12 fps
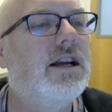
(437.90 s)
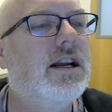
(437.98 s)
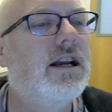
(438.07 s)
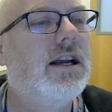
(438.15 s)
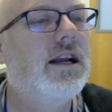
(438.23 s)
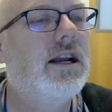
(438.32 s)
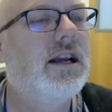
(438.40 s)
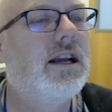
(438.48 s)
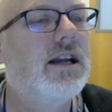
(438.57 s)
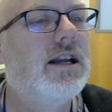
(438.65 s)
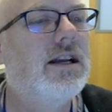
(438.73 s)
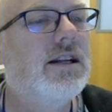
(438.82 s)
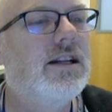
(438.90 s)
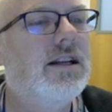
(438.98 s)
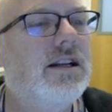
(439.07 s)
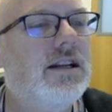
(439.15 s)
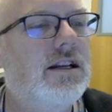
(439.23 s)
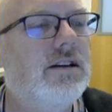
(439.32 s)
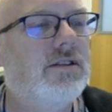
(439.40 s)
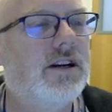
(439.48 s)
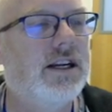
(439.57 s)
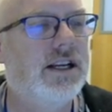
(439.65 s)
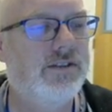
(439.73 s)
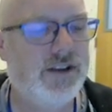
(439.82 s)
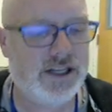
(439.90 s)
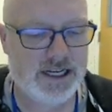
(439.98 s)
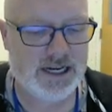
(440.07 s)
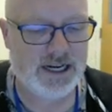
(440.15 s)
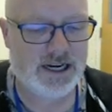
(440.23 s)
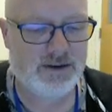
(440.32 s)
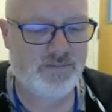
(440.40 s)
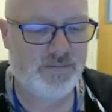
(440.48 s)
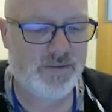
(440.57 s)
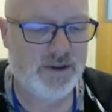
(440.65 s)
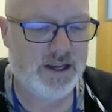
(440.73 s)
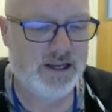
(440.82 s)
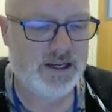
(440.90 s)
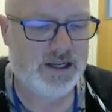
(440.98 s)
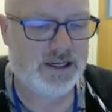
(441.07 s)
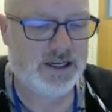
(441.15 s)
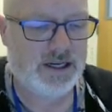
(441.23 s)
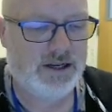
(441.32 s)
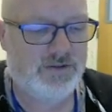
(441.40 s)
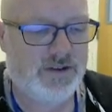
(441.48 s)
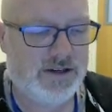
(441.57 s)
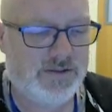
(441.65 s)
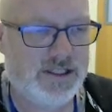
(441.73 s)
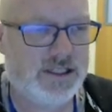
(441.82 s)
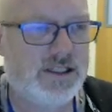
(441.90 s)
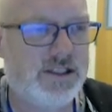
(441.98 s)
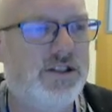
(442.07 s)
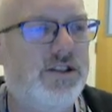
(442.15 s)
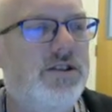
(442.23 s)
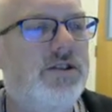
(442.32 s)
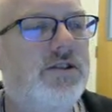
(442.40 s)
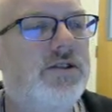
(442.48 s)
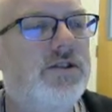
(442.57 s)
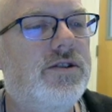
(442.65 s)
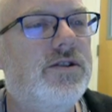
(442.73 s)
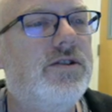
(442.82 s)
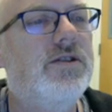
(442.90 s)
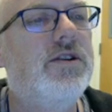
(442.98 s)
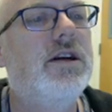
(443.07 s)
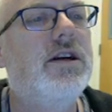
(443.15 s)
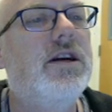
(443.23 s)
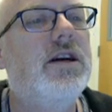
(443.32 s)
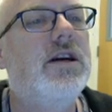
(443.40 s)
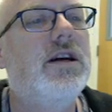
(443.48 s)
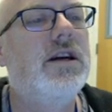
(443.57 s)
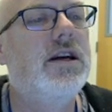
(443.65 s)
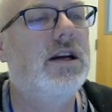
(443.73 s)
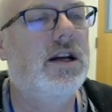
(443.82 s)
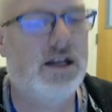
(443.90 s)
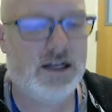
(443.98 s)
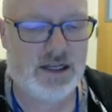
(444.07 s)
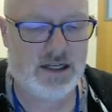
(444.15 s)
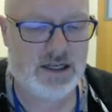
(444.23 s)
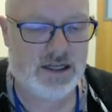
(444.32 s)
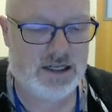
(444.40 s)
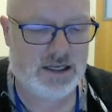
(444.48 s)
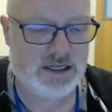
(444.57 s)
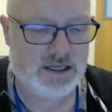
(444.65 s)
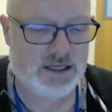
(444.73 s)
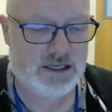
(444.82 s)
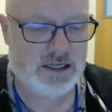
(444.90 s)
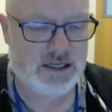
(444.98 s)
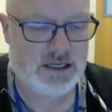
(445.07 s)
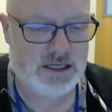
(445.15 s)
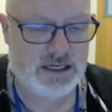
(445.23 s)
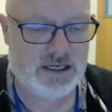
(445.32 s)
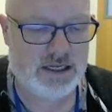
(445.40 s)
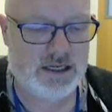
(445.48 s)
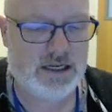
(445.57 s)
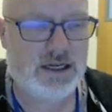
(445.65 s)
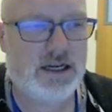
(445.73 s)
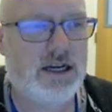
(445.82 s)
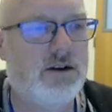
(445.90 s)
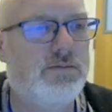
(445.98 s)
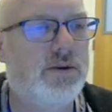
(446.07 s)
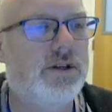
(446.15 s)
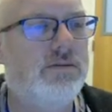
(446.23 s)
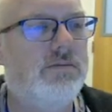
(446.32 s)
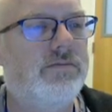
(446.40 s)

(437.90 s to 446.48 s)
And we're going to give it a name, K562 uh, output